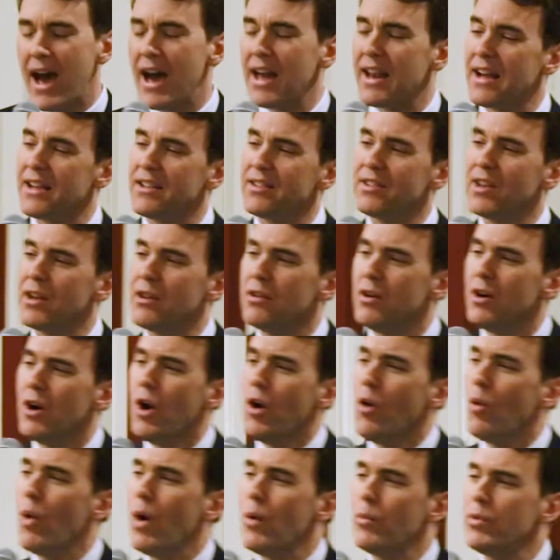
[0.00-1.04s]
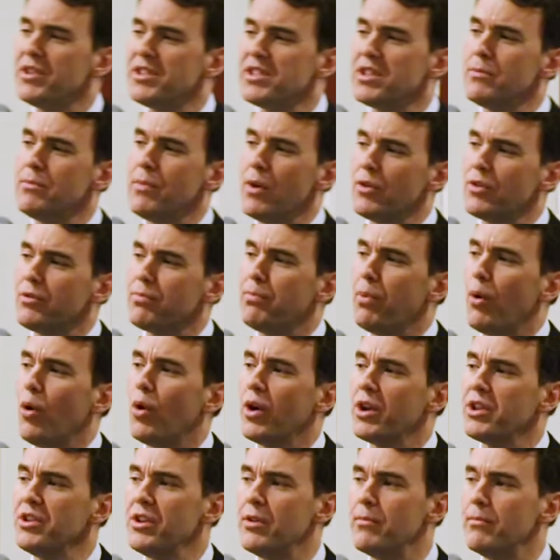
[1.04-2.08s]
And I said, what was the most
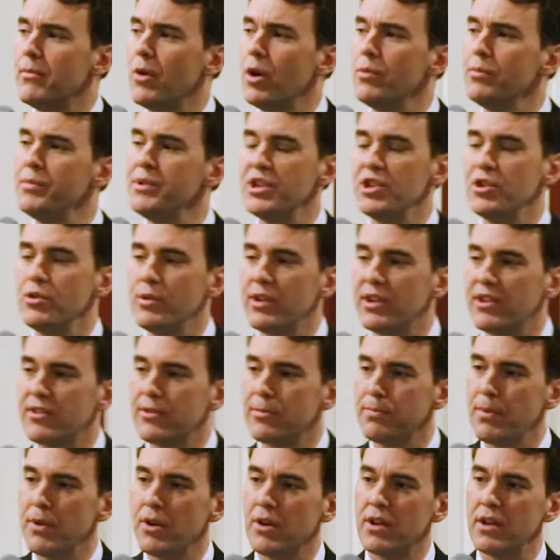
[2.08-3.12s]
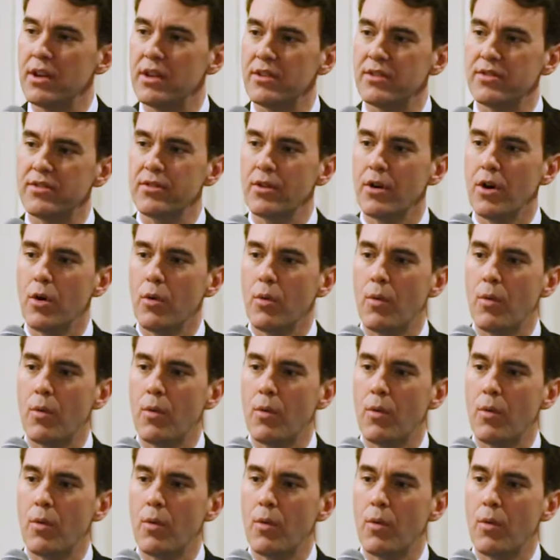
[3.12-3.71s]
poignant moment you experienced